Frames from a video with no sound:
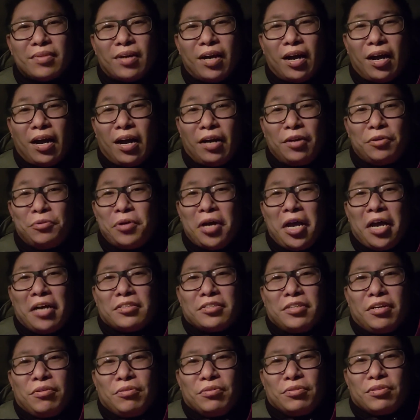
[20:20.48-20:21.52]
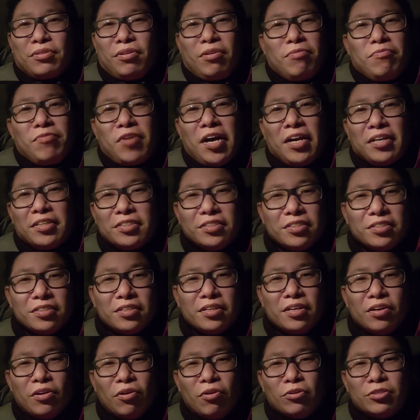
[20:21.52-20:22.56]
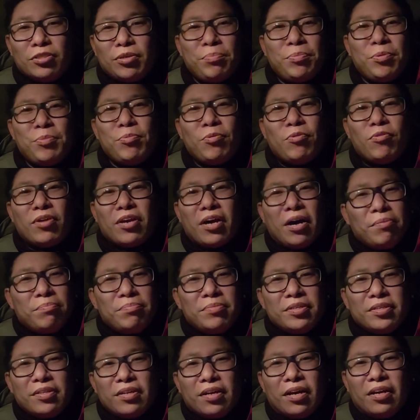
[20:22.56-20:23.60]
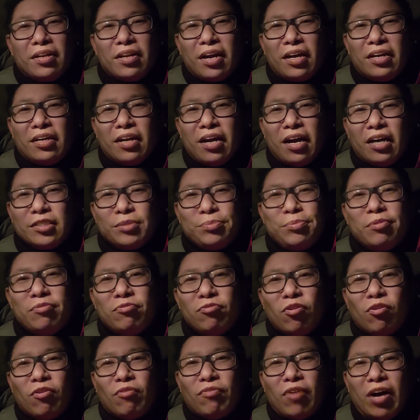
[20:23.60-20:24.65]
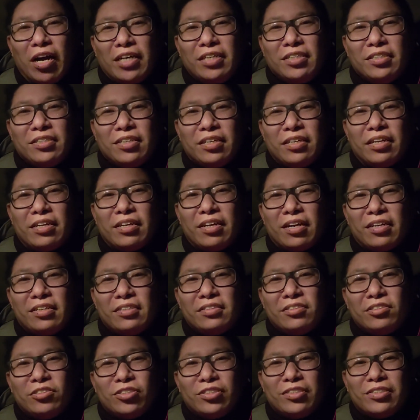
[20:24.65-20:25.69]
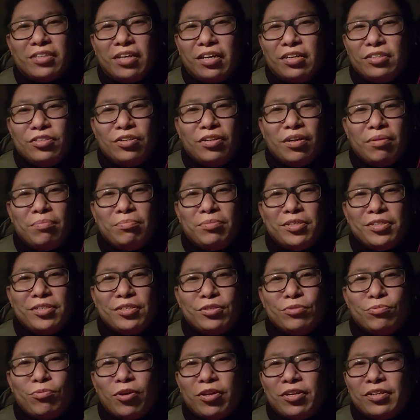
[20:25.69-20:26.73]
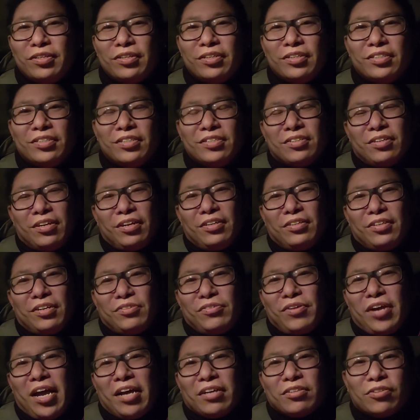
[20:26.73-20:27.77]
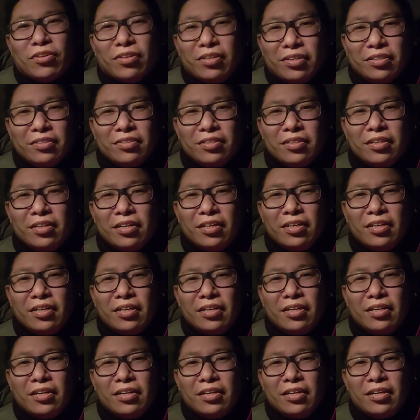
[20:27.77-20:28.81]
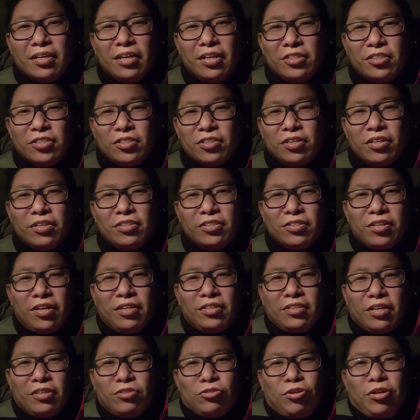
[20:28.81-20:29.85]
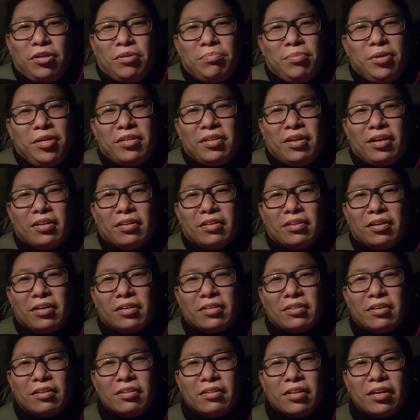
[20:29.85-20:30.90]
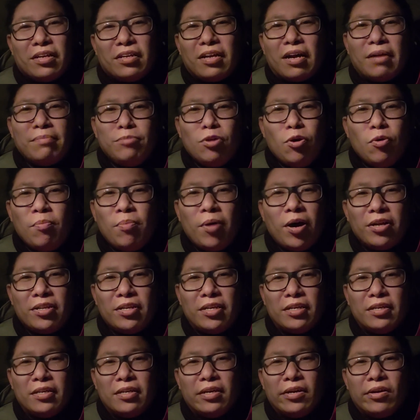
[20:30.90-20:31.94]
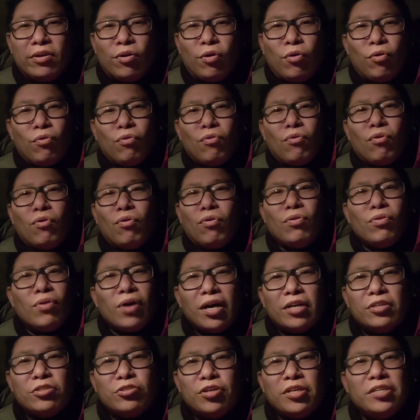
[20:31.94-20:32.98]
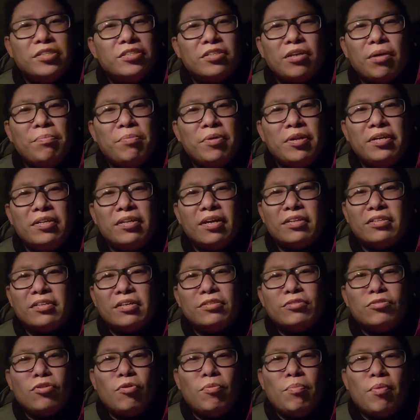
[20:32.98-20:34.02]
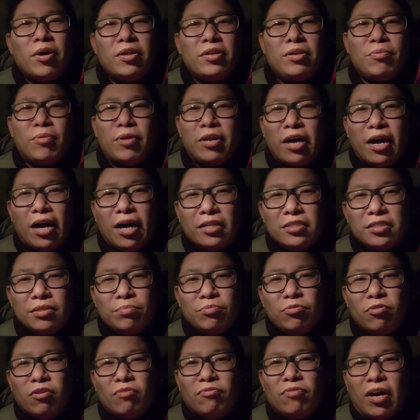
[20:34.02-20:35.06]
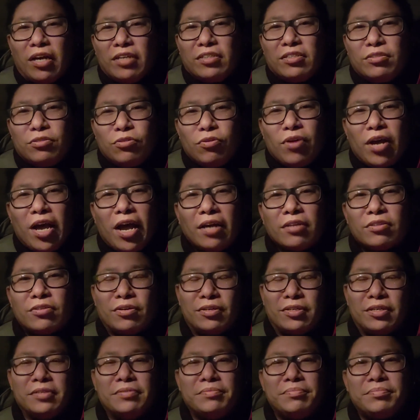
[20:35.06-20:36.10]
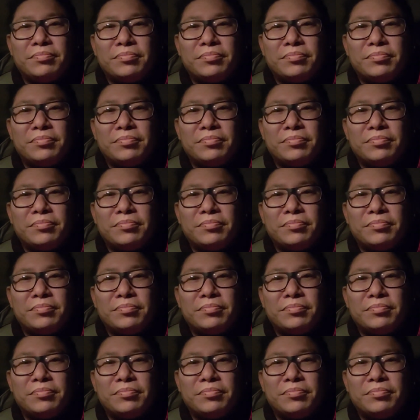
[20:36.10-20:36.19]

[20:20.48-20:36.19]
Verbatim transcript: I don't act out the advice. Or some people come and, and, and ask me for advice, and then I say to them, "This is what it is," and they, they don't act on it. It's it's like they treat me that like that, like I'm nobody. Or, or I treat somebody that they're nobody when I ask them for advice and don't act on it.